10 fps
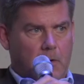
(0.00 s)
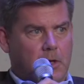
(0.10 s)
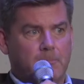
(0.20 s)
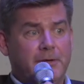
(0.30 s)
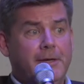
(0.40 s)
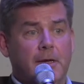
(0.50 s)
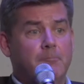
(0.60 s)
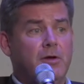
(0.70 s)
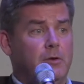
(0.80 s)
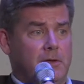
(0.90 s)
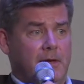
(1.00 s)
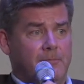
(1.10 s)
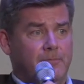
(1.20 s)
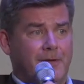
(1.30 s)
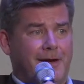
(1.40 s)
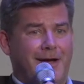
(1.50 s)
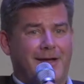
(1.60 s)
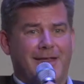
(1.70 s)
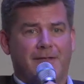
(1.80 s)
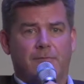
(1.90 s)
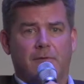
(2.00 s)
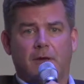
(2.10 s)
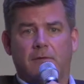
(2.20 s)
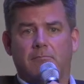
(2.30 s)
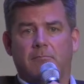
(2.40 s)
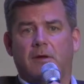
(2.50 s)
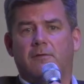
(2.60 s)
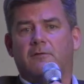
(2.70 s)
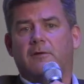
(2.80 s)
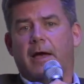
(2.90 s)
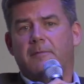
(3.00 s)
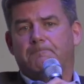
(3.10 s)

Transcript: complete impunity in in in the sky.